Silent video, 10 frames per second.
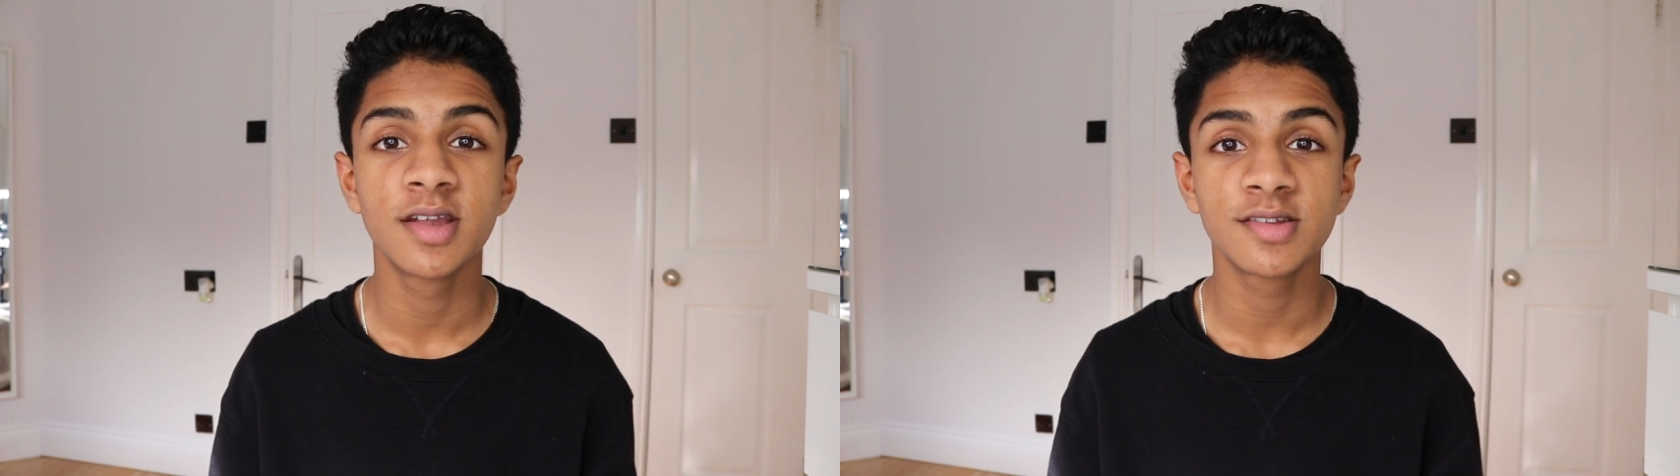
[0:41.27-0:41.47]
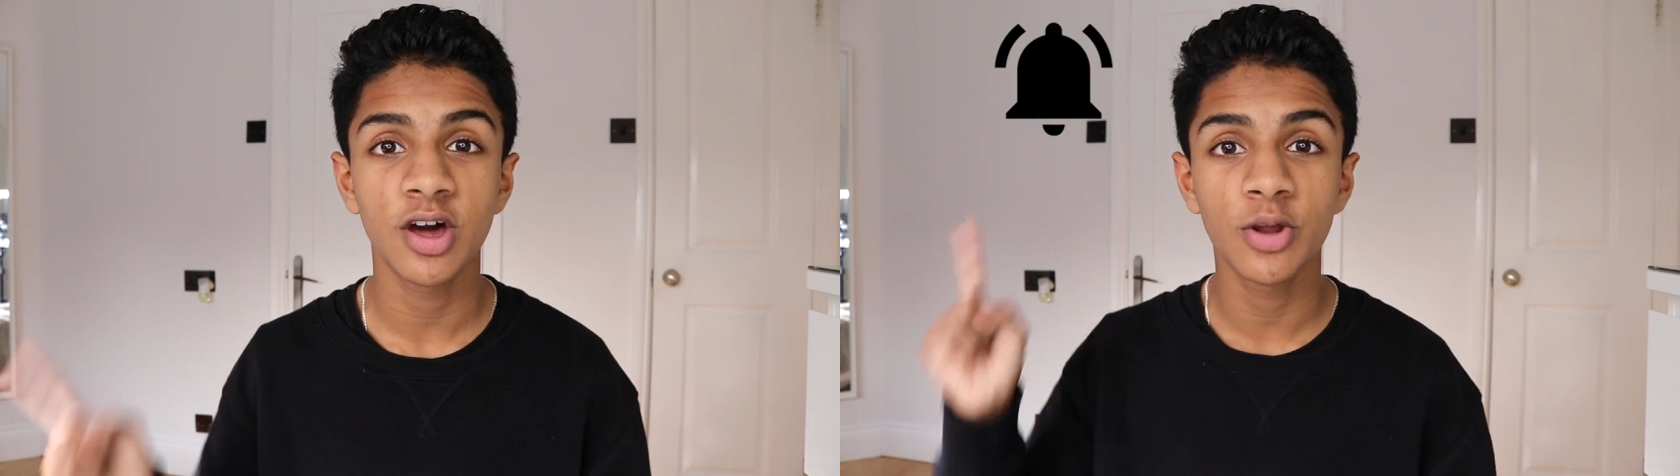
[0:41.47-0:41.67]

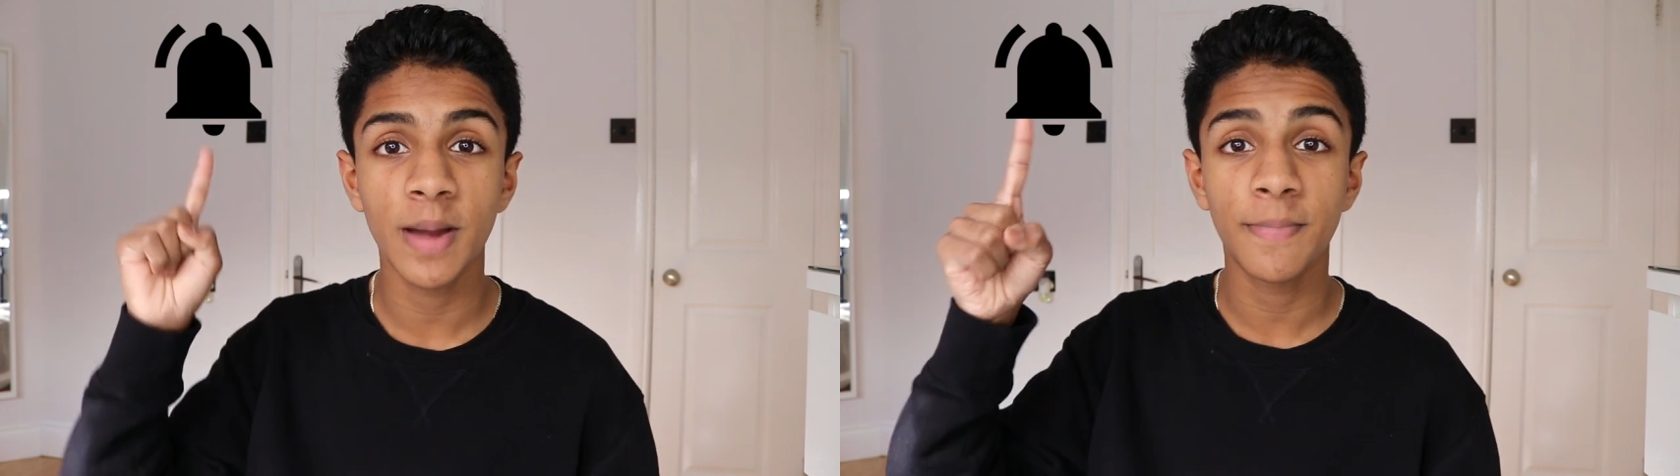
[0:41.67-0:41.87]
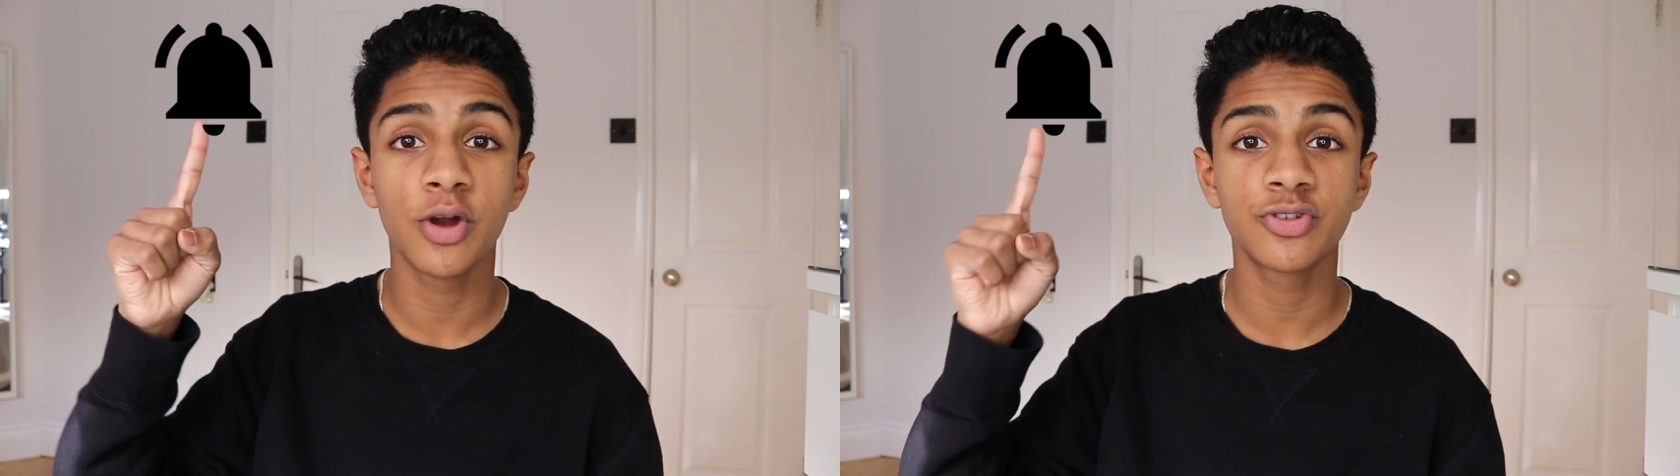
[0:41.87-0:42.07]
turn on
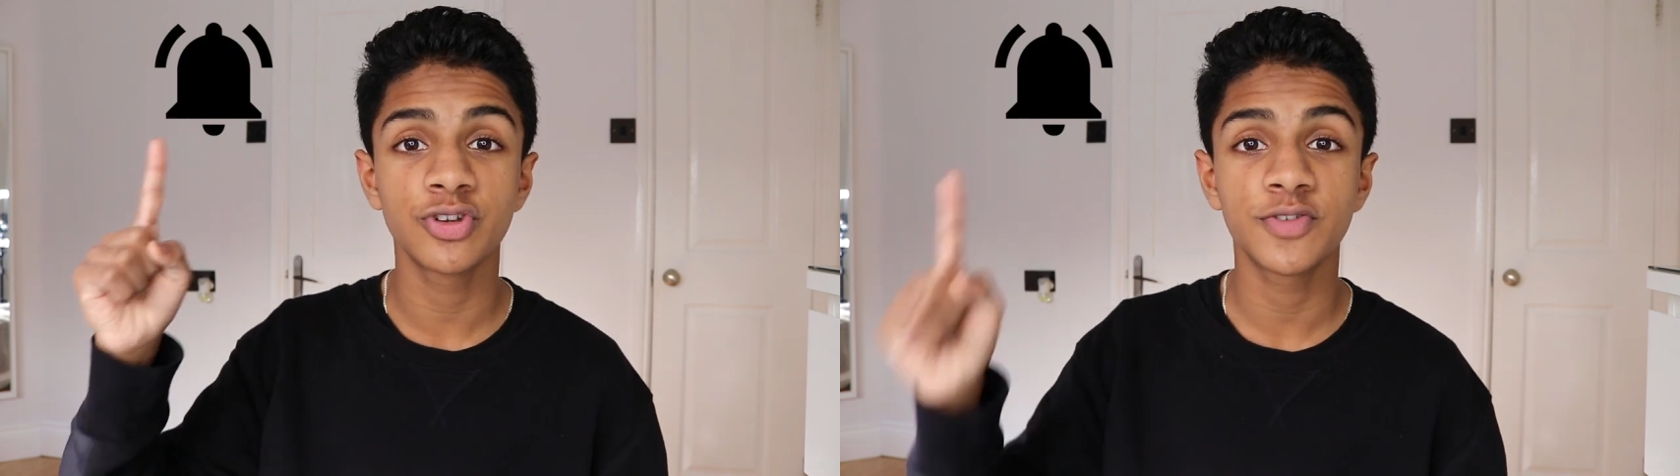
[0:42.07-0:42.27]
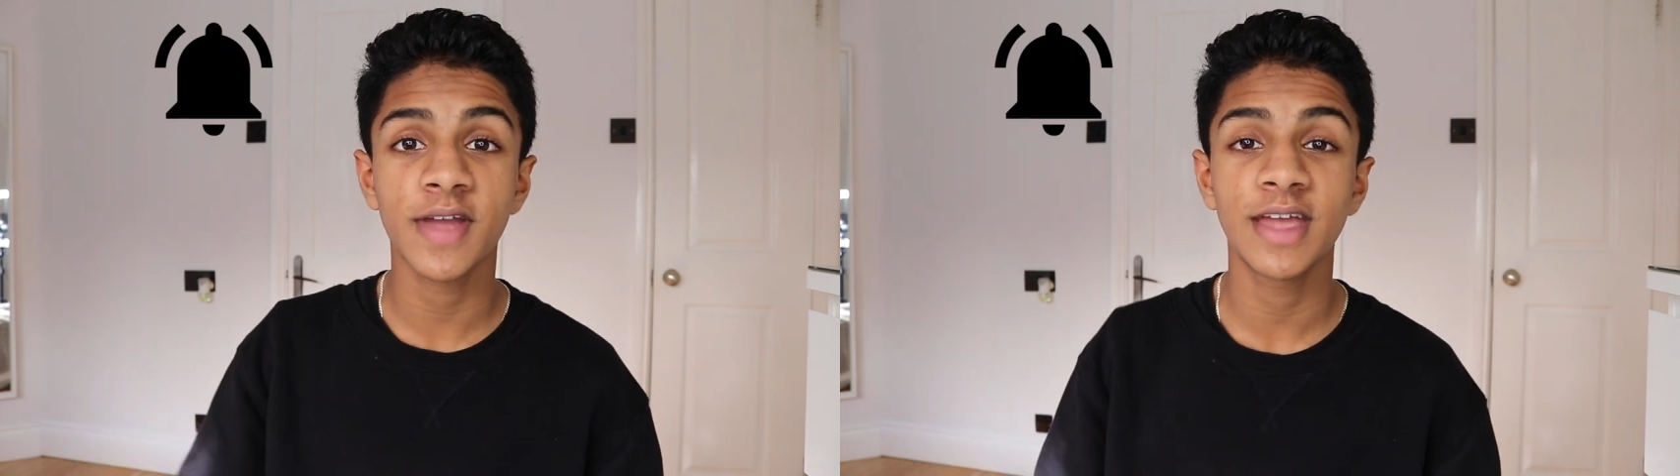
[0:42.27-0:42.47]
my post
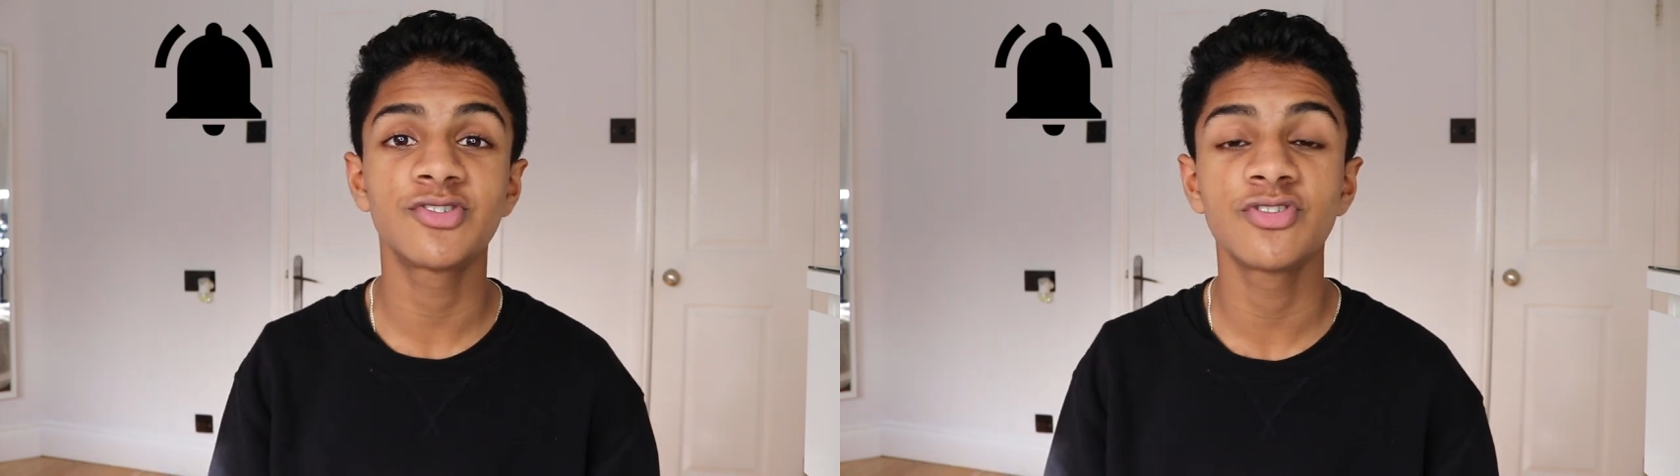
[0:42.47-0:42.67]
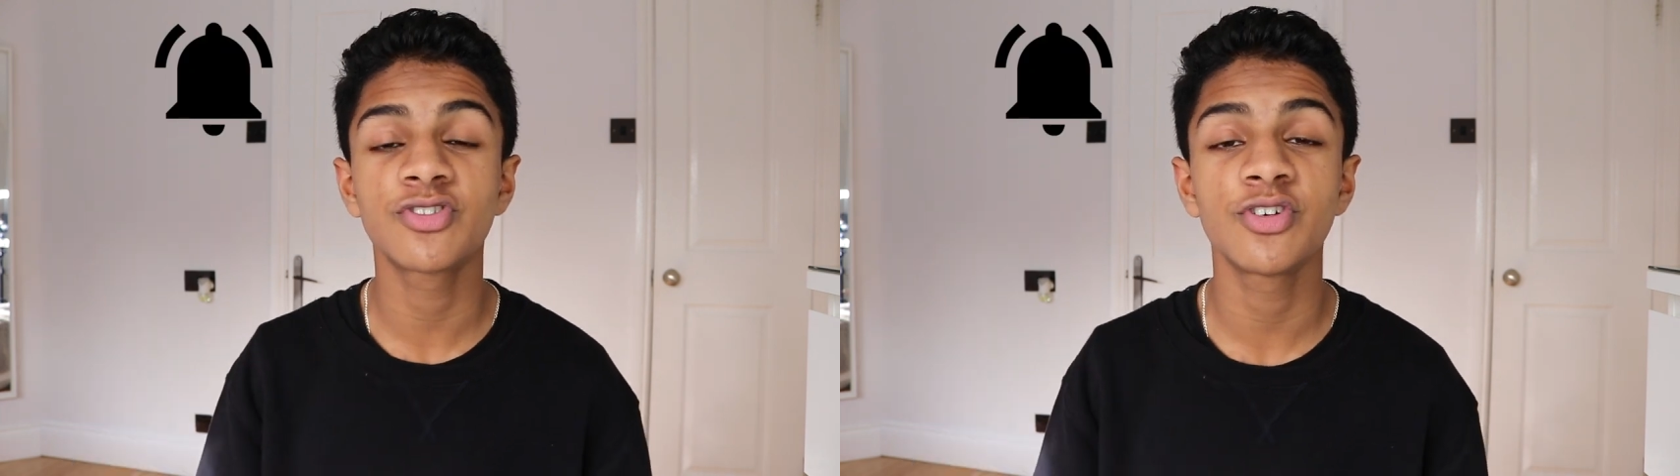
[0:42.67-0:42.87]

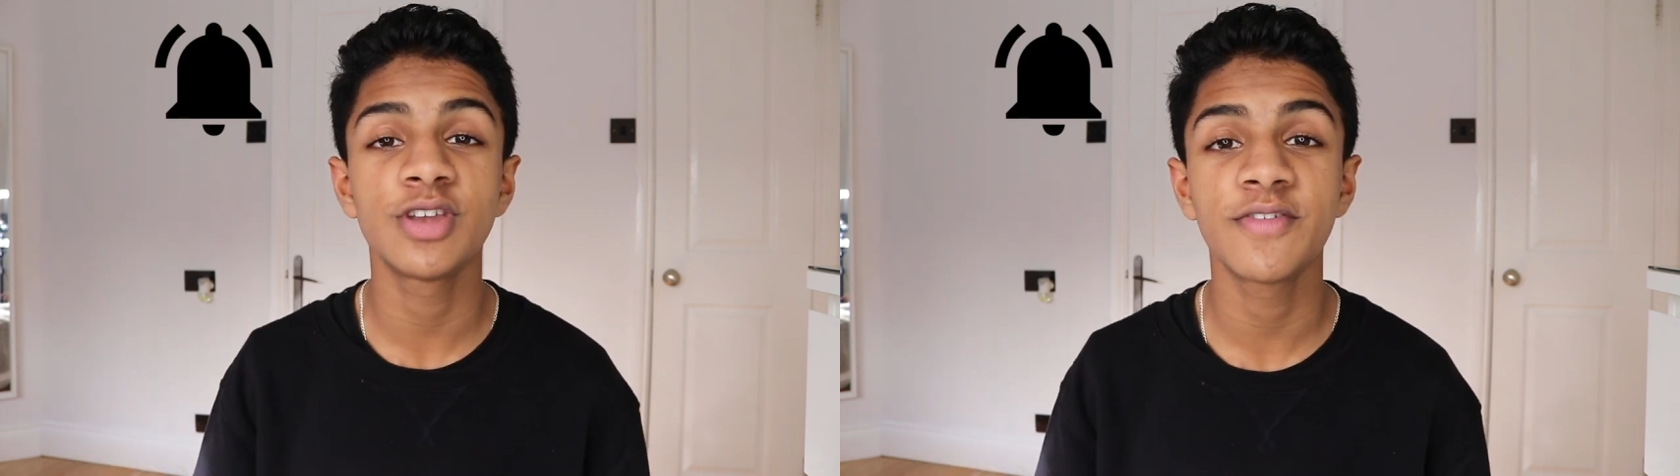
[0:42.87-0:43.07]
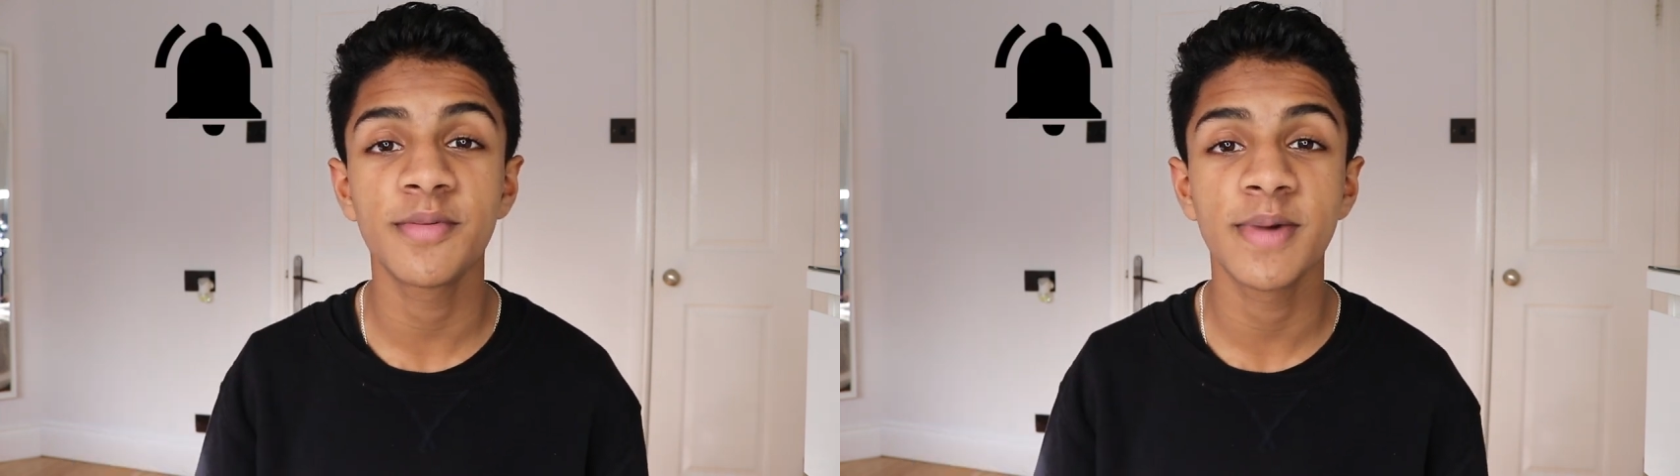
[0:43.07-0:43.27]
notifications so you never